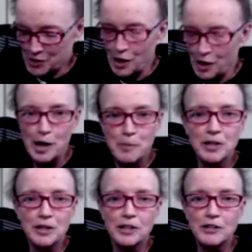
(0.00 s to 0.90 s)
So I'm going
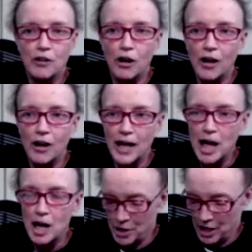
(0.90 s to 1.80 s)
to leave all that
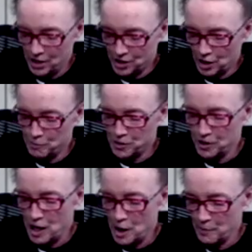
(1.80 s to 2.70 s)
page up to
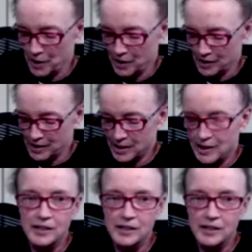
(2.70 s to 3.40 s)
them because